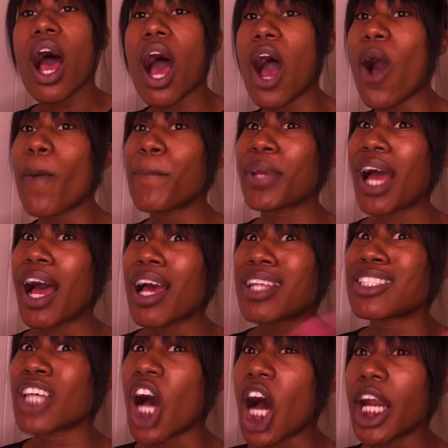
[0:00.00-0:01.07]
I hope I
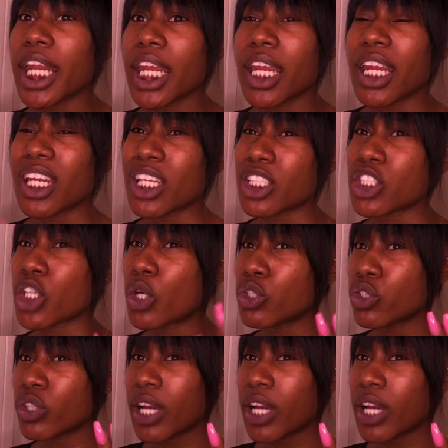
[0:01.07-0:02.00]
taught it and showed you